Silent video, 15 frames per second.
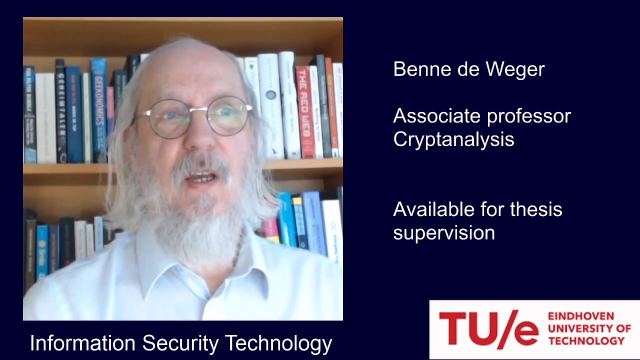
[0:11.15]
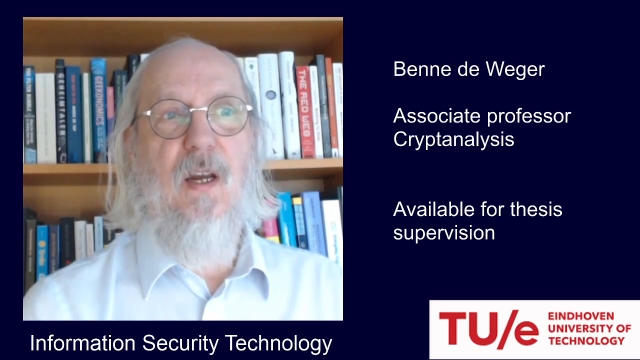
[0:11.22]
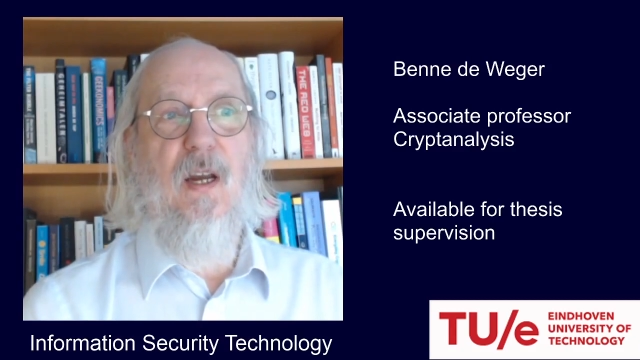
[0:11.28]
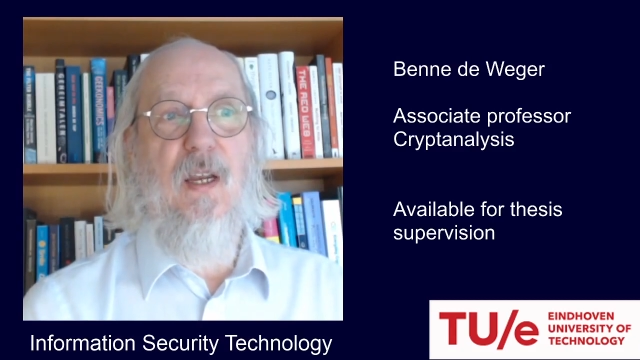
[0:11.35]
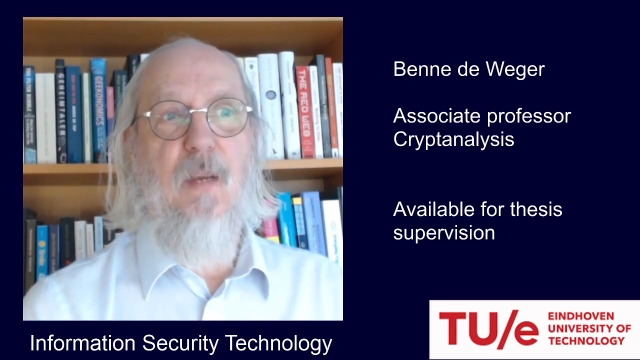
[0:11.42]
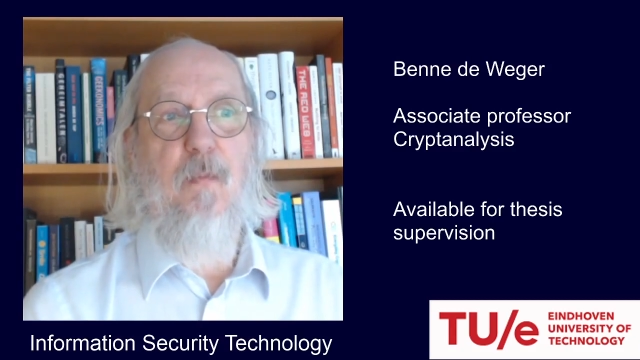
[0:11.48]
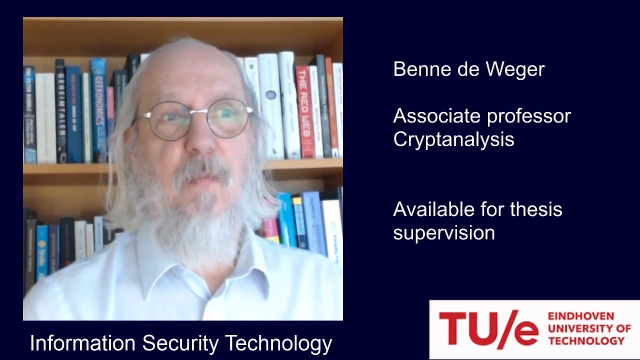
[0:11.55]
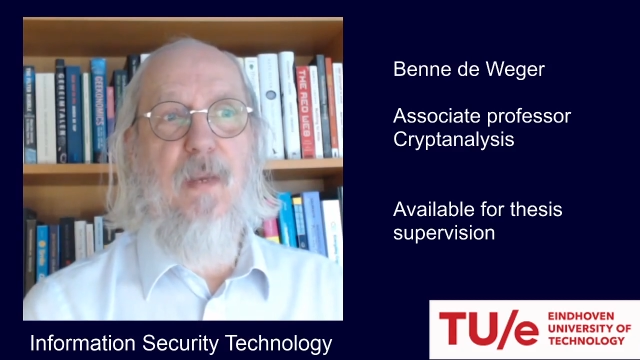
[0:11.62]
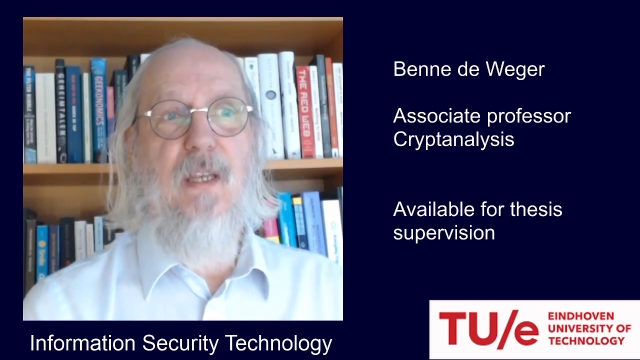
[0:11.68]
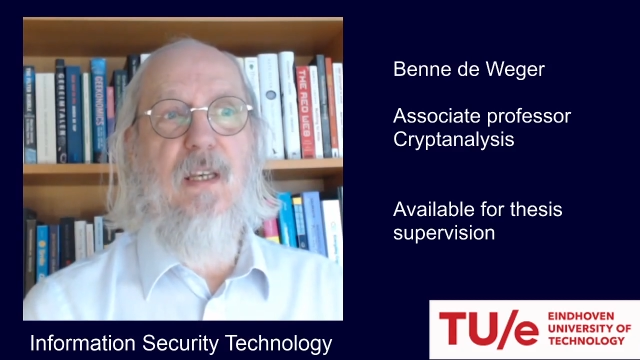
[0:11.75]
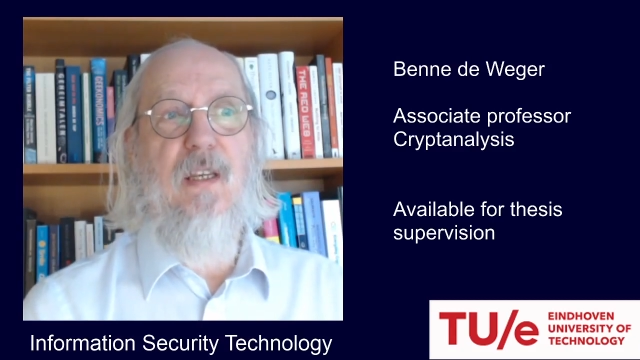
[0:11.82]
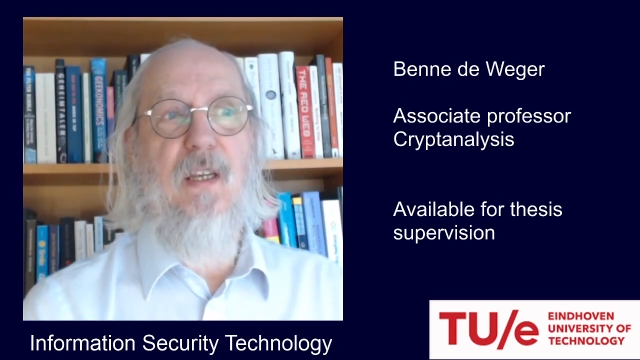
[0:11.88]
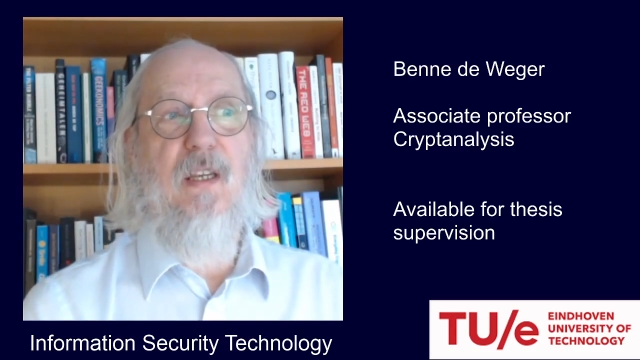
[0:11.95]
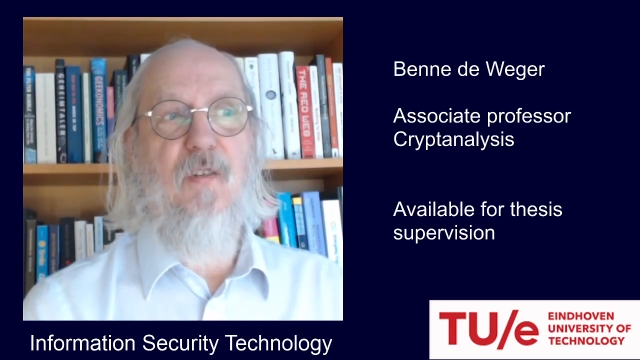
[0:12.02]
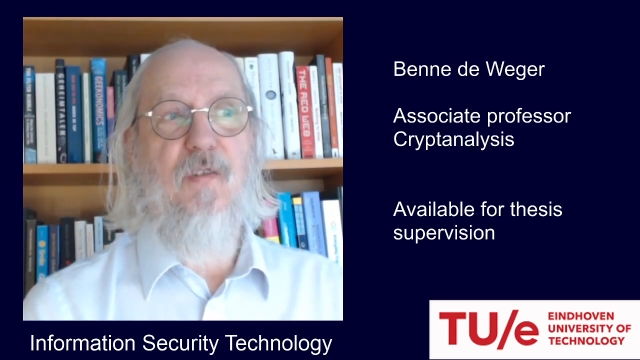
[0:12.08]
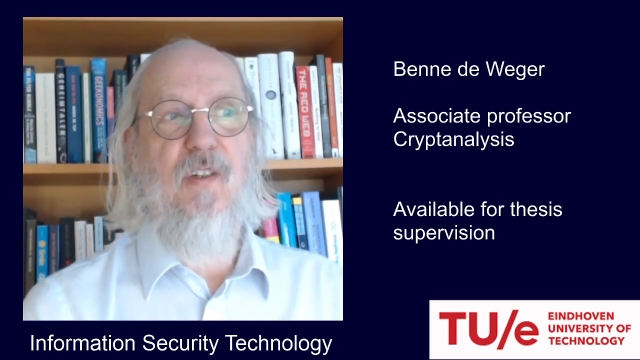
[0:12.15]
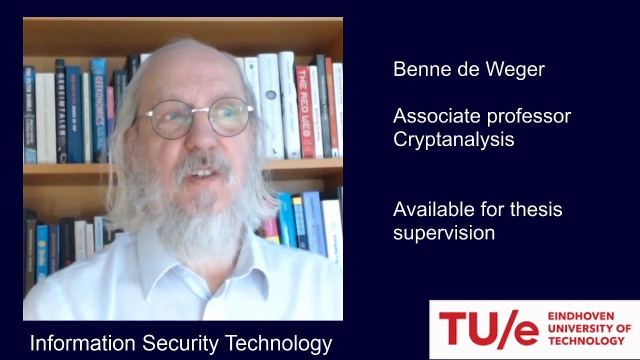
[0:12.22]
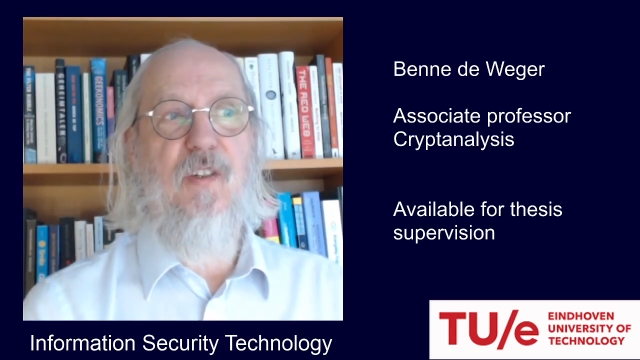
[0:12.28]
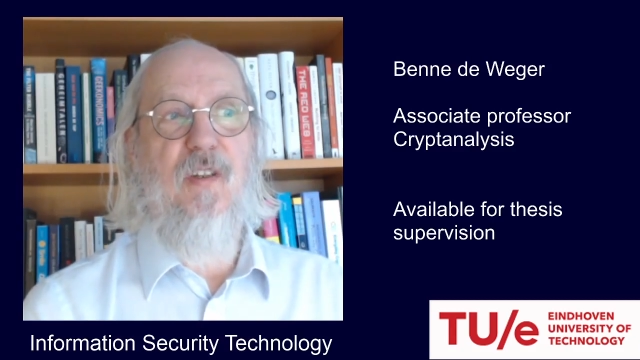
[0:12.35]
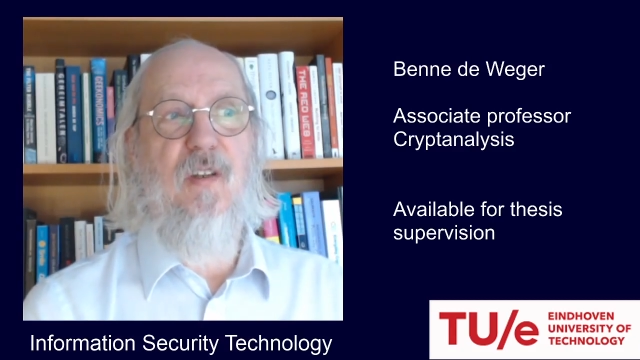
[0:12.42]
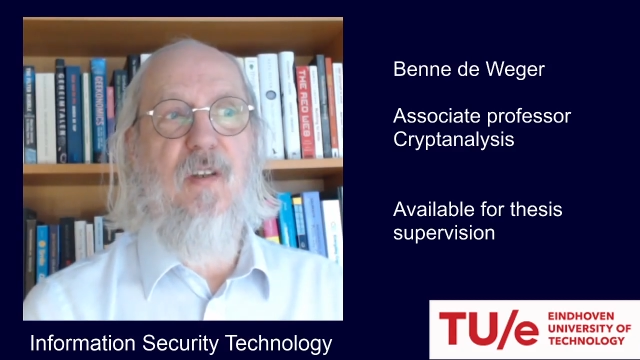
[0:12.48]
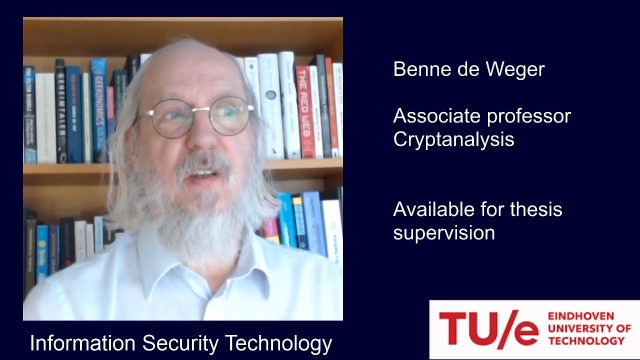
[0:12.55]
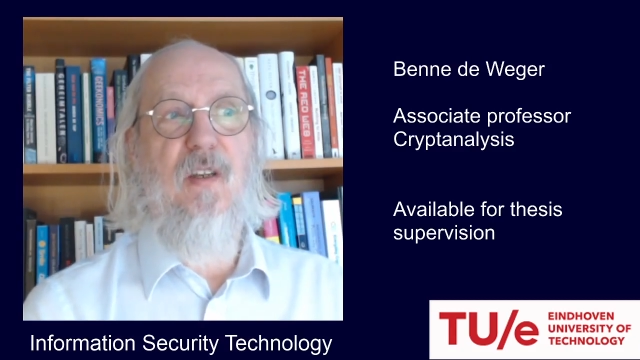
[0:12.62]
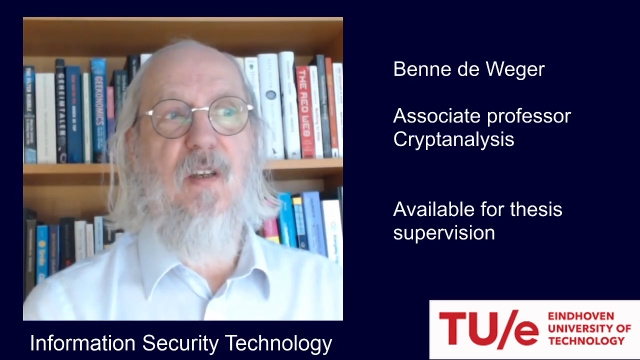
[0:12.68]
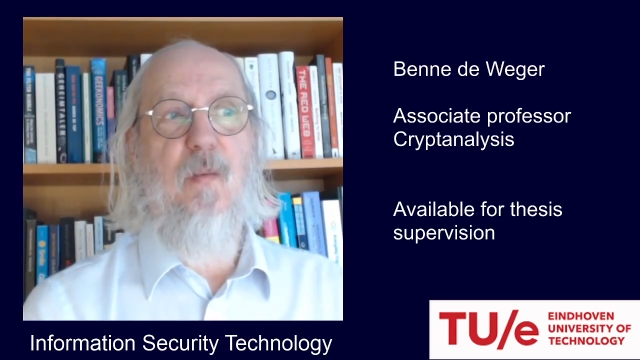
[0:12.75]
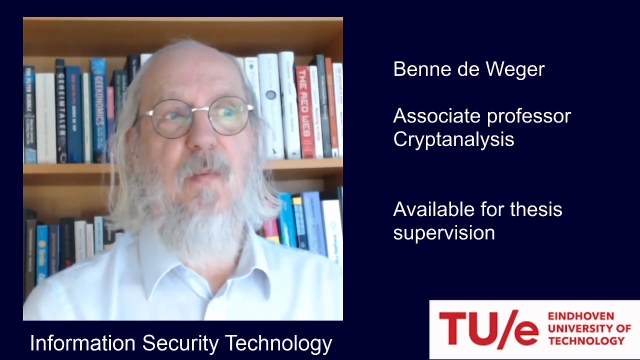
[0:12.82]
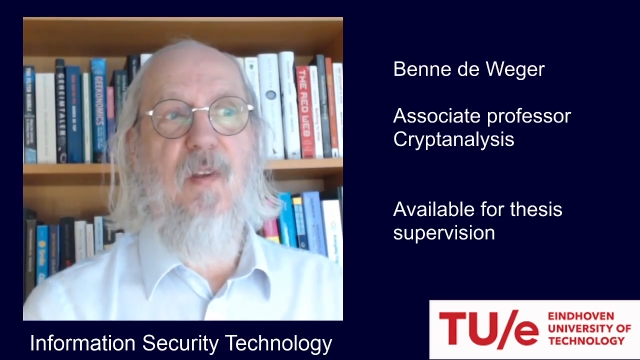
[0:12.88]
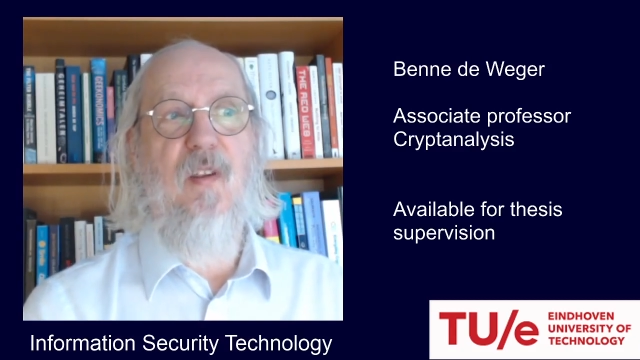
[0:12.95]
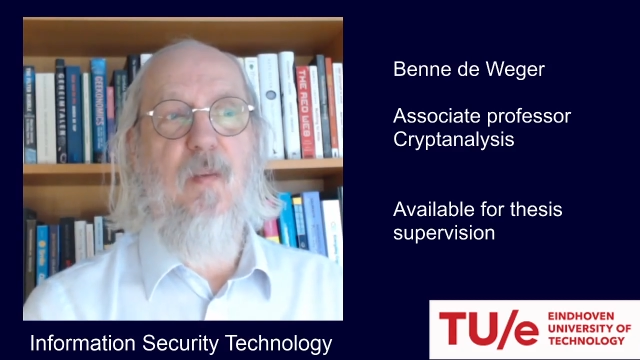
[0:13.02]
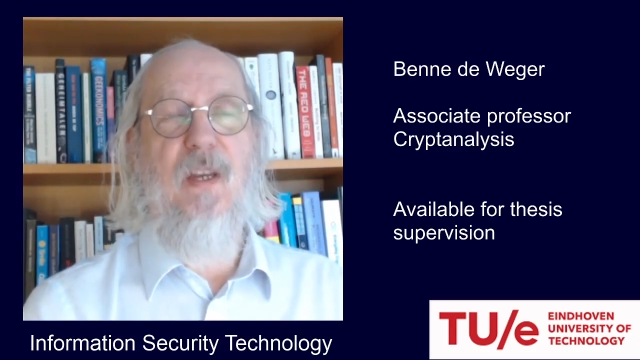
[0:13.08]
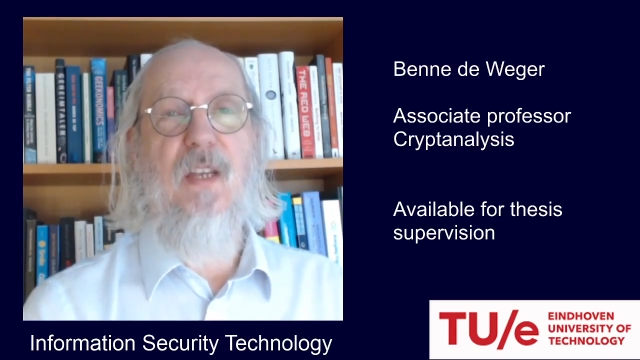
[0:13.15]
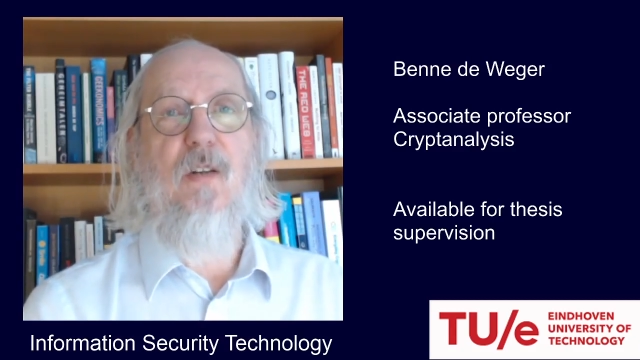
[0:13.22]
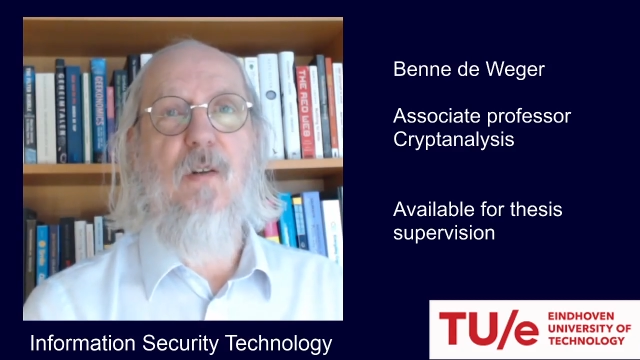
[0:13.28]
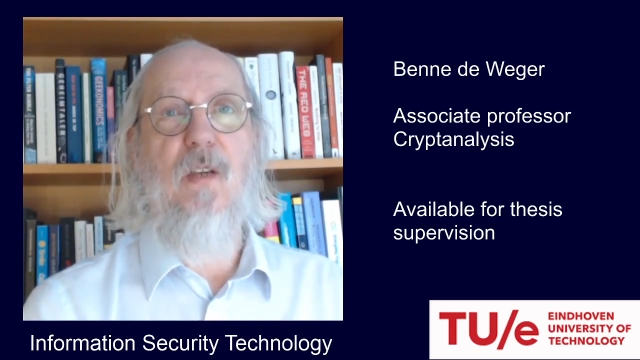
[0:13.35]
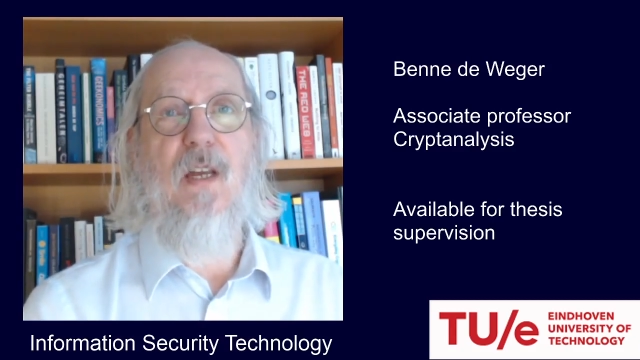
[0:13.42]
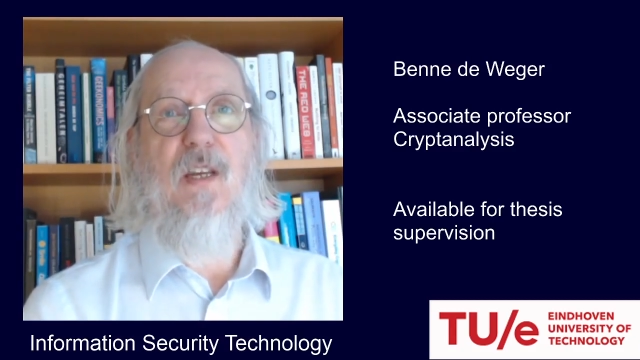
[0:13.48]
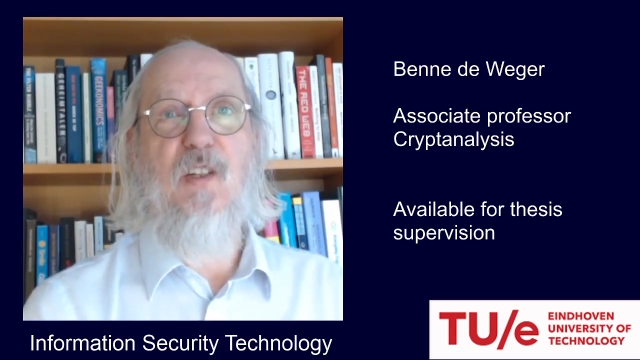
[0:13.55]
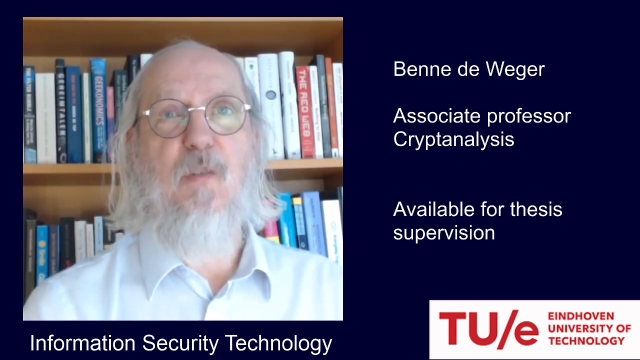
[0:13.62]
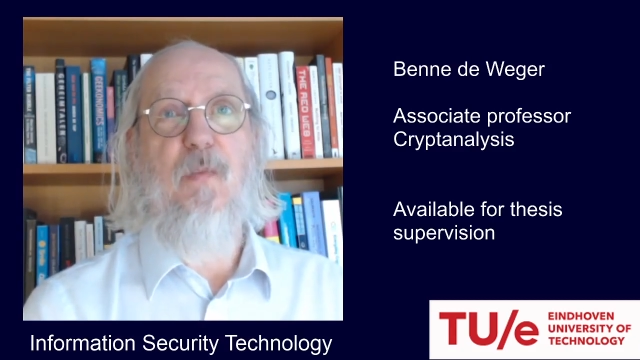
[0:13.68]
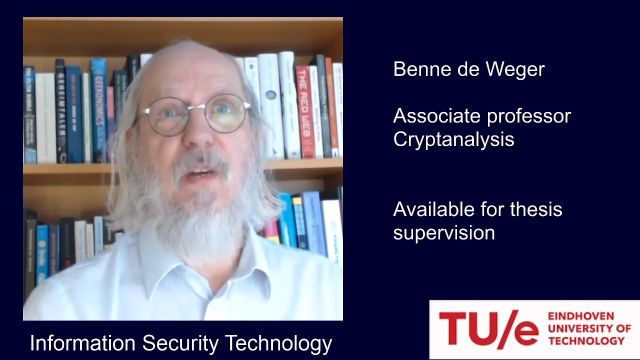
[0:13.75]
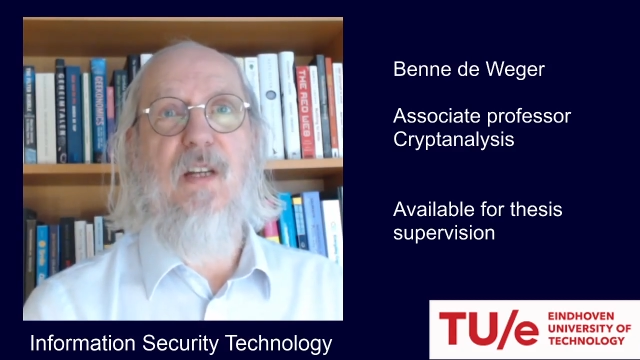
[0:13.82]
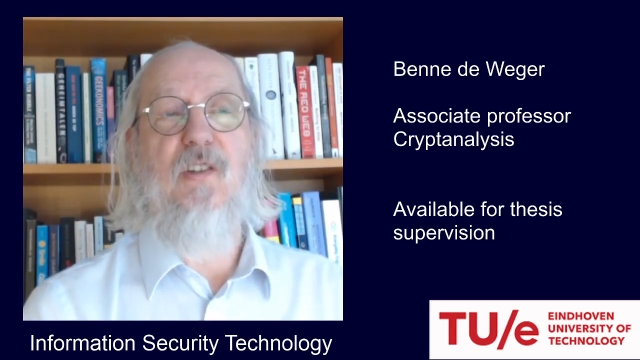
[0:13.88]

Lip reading: I am mainly interested in the mathematical aspects